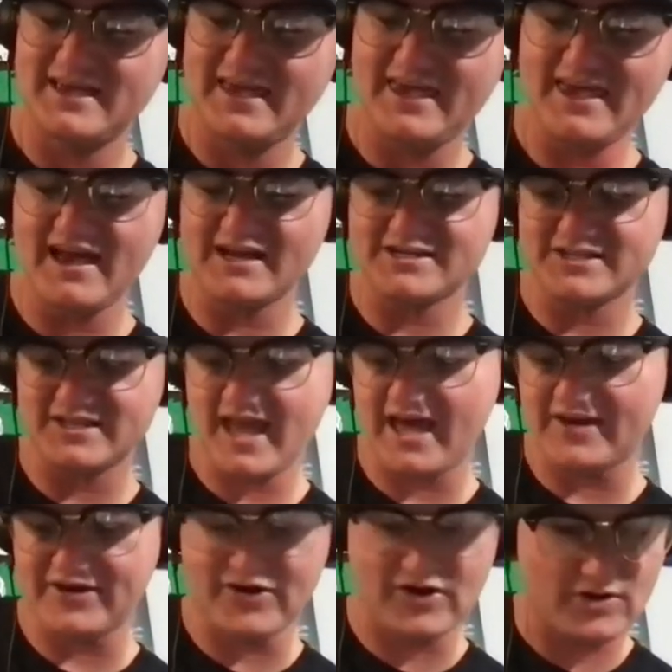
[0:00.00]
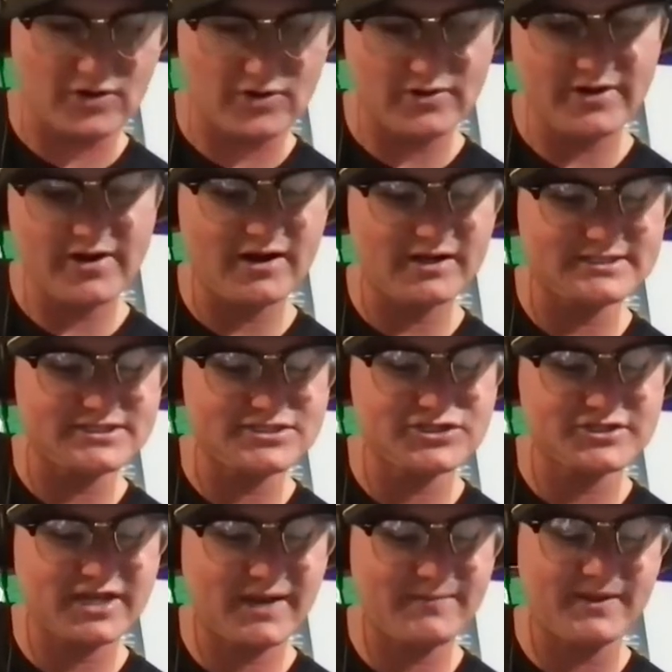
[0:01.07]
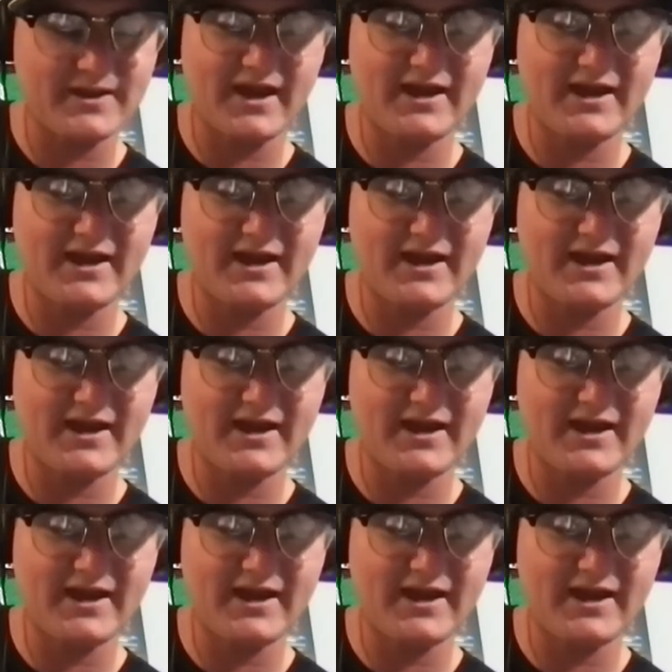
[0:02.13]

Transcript: he actually had an earlier audition time than